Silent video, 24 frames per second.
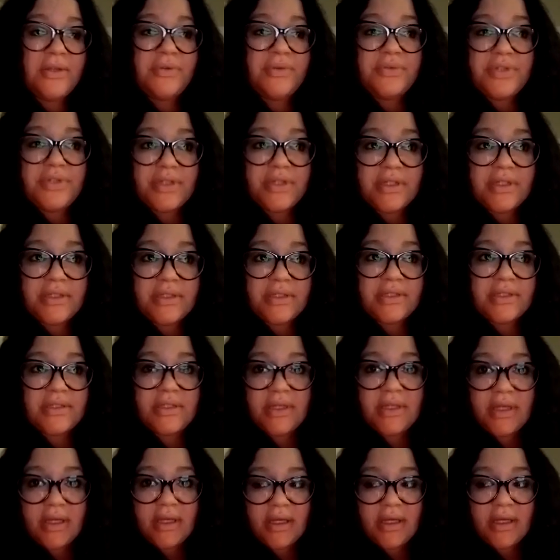you just
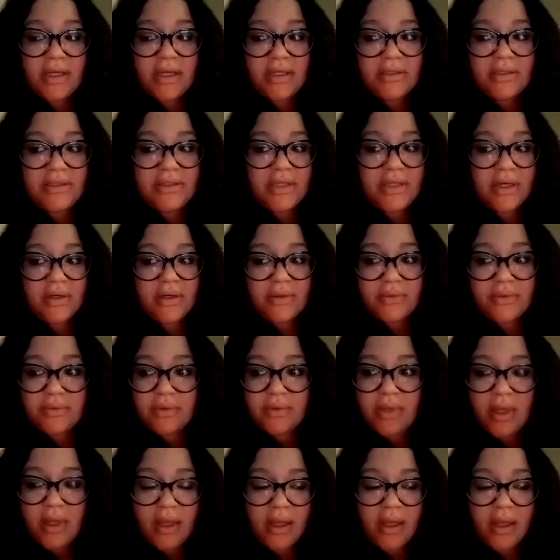don't
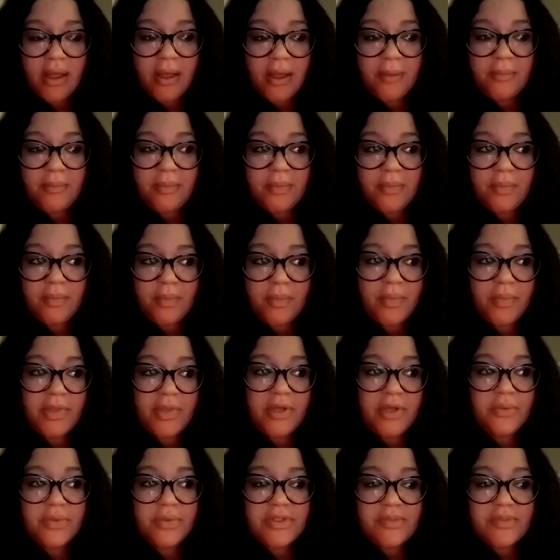
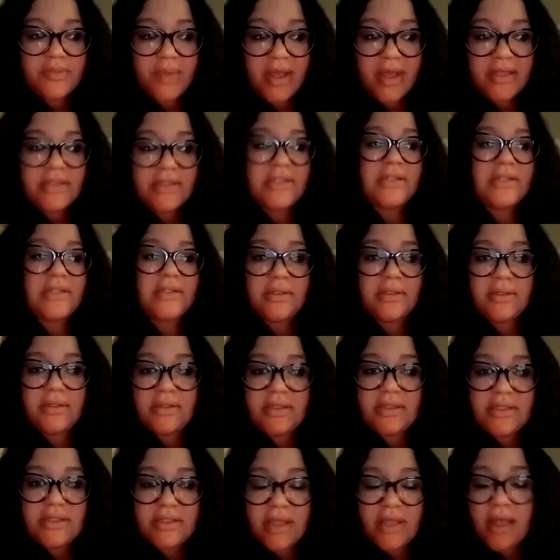get respected
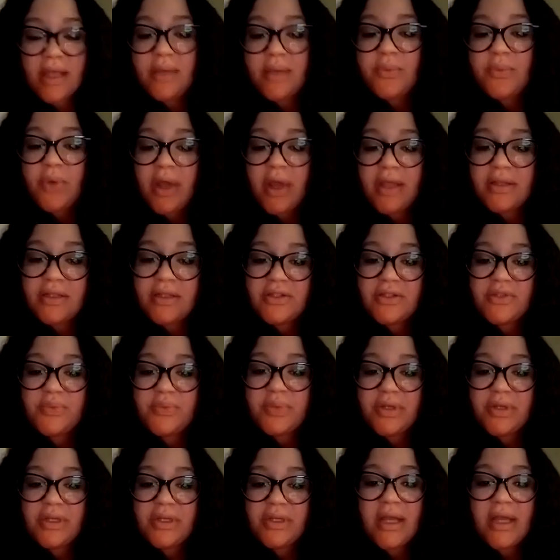the same way that you
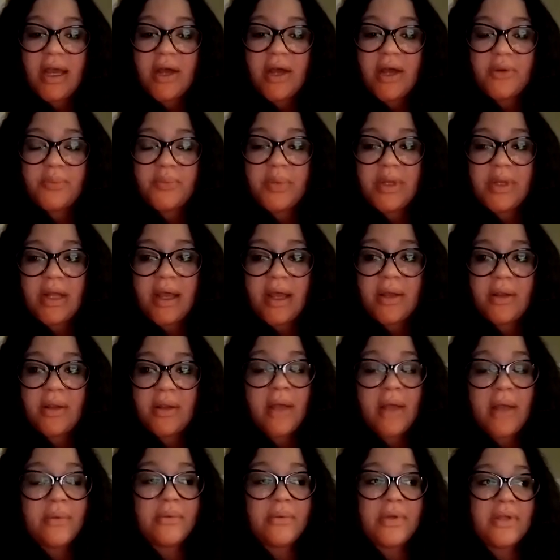put it out. But
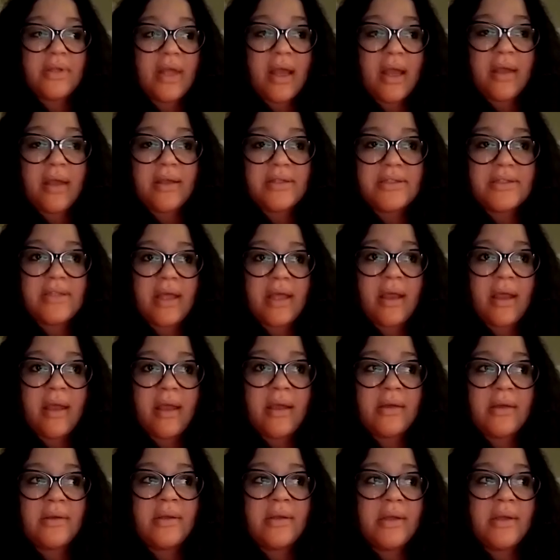I realized
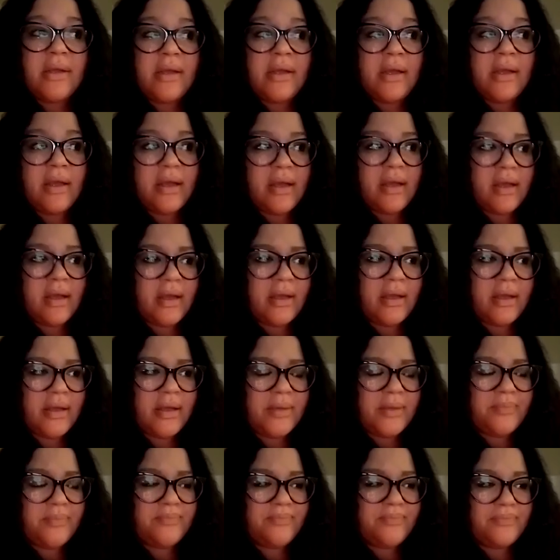that
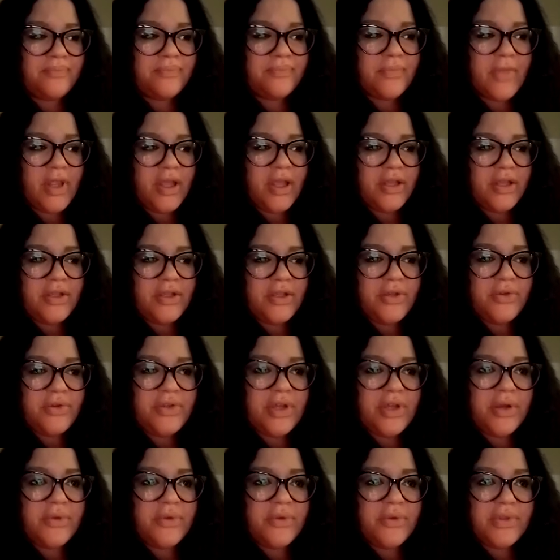um, you
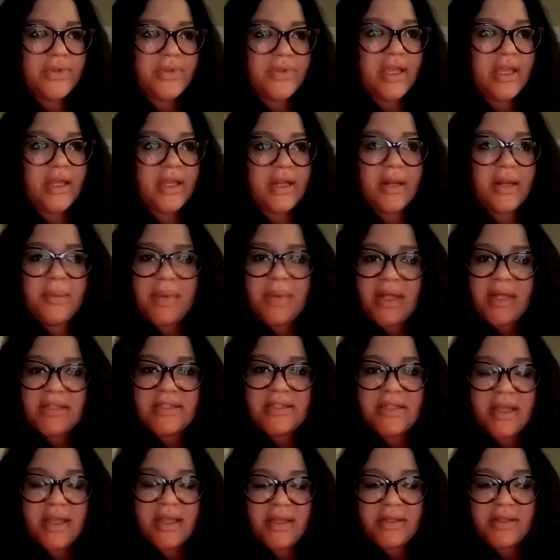don't think, and I'm not
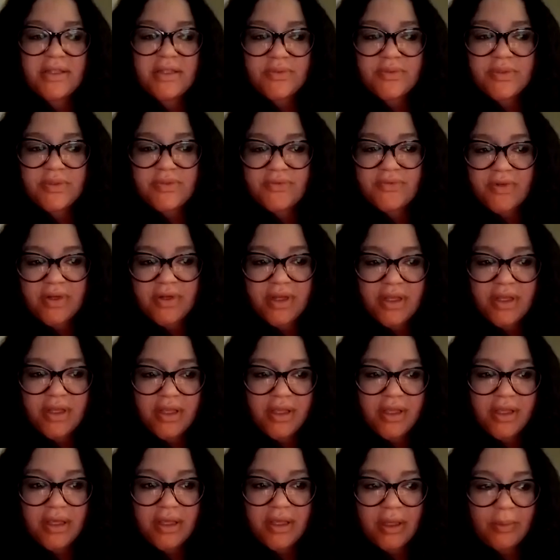saying this was for
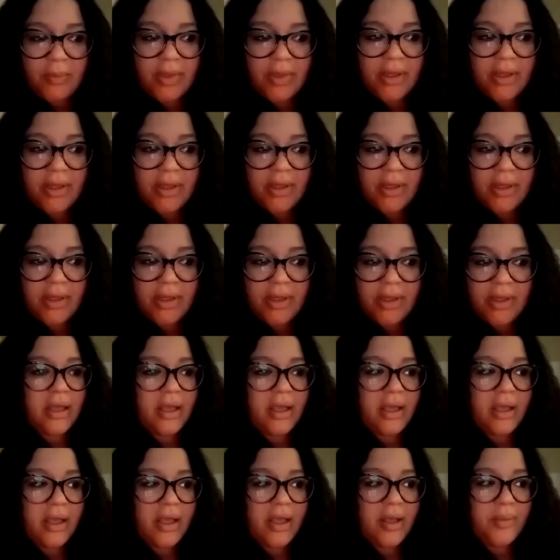him,
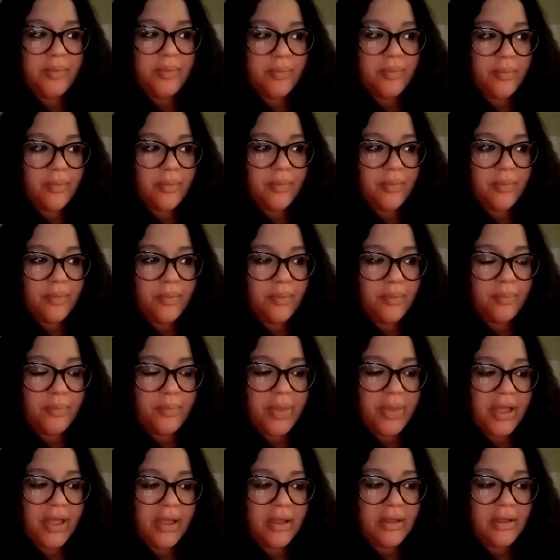um,
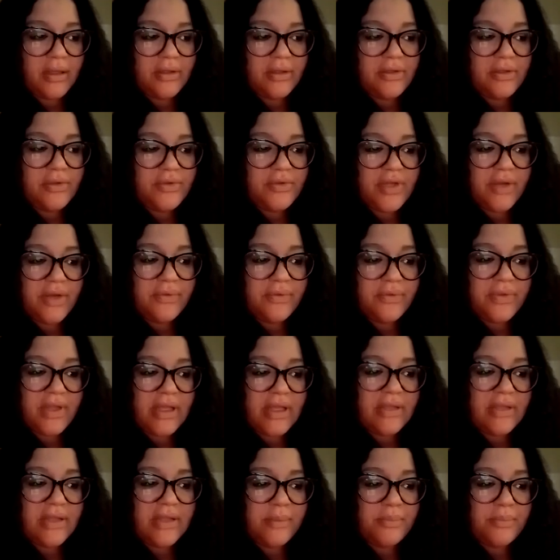but you don't
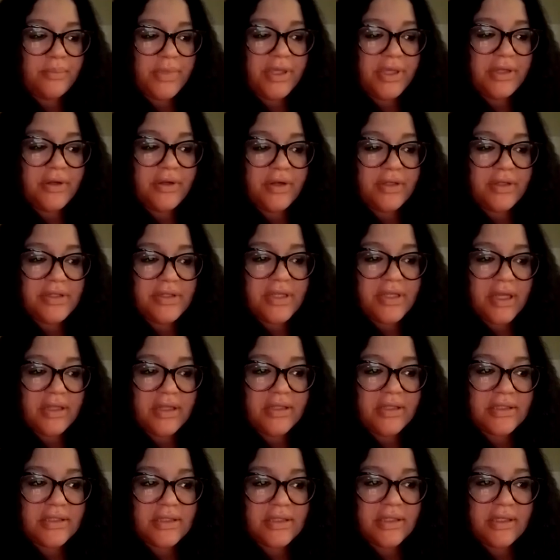think that men are
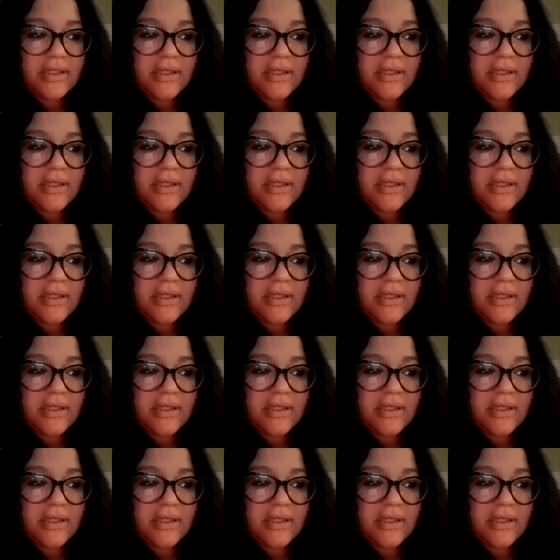jealous